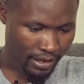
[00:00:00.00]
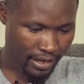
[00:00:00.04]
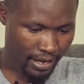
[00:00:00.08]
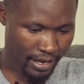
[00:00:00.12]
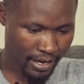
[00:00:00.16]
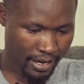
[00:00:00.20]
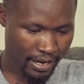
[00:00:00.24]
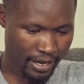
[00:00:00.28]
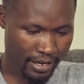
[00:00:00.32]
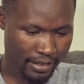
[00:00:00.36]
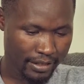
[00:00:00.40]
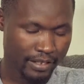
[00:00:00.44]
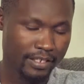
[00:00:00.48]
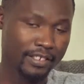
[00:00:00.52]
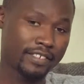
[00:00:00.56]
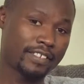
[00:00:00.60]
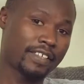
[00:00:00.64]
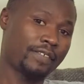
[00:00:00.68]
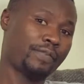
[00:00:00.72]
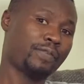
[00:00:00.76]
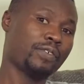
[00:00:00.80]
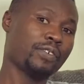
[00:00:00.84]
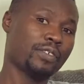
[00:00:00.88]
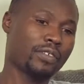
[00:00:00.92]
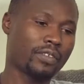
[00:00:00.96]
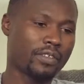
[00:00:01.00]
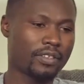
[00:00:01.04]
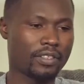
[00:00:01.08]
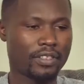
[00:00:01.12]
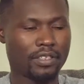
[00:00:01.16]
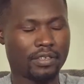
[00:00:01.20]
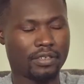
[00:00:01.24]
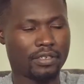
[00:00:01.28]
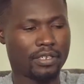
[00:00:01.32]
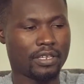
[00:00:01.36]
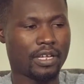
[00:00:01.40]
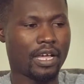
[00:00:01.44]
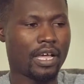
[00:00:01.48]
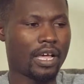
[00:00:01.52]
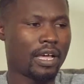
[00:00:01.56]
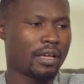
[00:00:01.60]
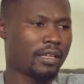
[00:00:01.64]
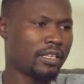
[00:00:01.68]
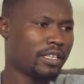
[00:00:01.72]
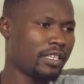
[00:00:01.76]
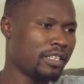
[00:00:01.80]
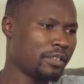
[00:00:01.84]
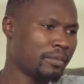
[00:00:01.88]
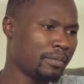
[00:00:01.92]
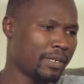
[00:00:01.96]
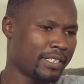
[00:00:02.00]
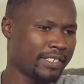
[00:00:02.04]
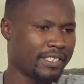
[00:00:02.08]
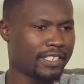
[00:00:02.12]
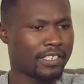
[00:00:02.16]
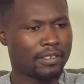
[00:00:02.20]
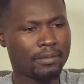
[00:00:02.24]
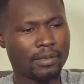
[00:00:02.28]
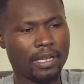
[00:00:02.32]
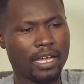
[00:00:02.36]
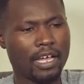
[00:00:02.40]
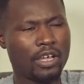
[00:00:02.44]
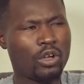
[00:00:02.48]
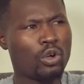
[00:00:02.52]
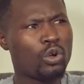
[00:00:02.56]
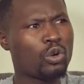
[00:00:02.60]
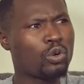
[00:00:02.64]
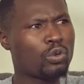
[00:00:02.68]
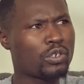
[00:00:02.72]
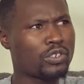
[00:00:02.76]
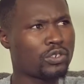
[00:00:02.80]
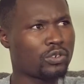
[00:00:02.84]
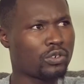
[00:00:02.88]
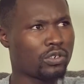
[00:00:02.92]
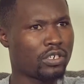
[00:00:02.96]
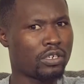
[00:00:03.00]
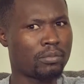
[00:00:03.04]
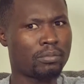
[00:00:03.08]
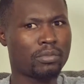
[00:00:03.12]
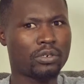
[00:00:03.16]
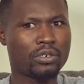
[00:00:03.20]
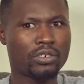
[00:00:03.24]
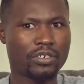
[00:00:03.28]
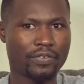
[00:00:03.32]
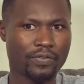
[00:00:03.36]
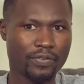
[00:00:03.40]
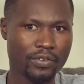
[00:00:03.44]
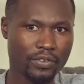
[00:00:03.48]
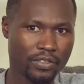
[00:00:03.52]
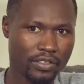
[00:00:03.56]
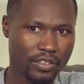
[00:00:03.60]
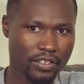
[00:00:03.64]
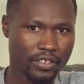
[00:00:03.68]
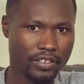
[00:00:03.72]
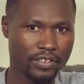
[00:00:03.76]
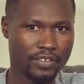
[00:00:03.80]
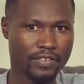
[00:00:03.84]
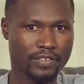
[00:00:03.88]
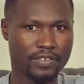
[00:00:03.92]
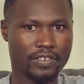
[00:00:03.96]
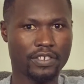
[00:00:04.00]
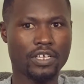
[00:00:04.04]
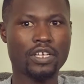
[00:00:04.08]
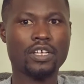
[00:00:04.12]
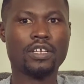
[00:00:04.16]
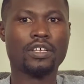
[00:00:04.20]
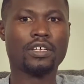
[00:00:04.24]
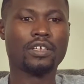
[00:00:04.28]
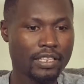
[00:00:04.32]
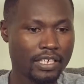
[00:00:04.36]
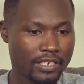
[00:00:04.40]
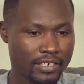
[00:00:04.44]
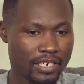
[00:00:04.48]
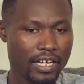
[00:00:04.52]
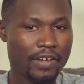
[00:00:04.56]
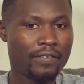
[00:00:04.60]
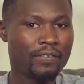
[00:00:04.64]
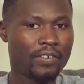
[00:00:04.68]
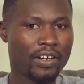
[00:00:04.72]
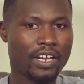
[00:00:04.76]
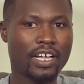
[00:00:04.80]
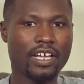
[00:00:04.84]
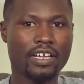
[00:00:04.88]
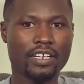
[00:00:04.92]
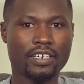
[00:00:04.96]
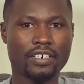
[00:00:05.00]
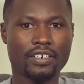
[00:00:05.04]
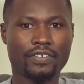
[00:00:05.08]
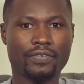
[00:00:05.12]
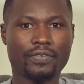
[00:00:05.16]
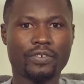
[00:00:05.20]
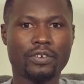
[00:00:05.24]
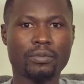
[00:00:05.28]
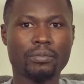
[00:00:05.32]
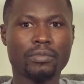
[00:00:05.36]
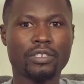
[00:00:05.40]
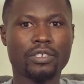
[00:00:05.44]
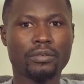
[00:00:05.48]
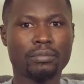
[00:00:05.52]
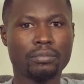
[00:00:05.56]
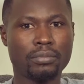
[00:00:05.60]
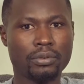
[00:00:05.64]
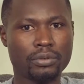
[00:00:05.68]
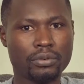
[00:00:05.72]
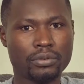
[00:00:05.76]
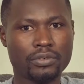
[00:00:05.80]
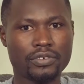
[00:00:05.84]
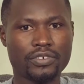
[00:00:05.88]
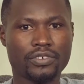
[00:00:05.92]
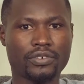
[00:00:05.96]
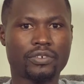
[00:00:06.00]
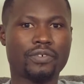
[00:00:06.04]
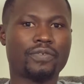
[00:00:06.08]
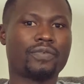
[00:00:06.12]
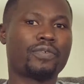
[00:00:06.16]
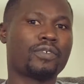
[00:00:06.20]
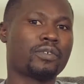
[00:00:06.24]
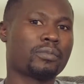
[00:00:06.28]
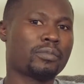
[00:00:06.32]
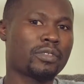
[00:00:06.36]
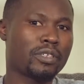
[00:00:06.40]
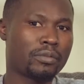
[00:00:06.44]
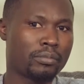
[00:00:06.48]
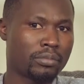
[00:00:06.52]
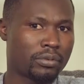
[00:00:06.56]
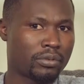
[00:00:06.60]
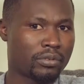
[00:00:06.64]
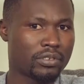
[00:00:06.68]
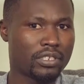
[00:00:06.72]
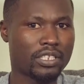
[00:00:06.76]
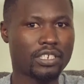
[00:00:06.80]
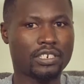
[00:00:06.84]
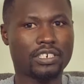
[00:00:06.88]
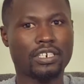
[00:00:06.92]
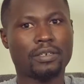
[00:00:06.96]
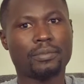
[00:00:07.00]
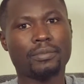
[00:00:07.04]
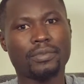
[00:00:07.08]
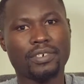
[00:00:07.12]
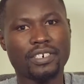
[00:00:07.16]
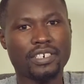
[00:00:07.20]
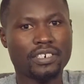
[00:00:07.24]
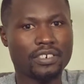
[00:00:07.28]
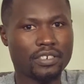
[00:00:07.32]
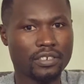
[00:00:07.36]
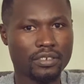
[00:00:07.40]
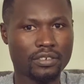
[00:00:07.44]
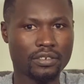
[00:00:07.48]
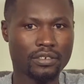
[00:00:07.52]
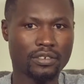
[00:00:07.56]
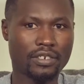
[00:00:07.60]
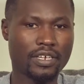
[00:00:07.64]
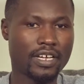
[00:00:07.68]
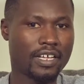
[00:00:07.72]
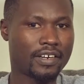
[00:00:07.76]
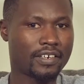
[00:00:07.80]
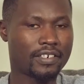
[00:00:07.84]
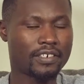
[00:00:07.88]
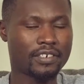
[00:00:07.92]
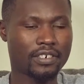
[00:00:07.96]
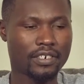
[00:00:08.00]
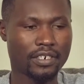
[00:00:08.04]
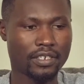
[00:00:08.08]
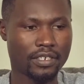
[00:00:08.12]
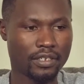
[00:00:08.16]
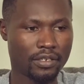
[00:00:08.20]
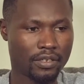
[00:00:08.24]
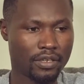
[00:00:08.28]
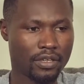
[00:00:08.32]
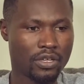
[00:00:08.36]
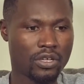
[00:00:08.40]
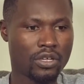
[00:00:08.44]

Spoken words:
there's a few in my segment. I always talk about a few things that I've learned from the books or from the book that I'm reading currently.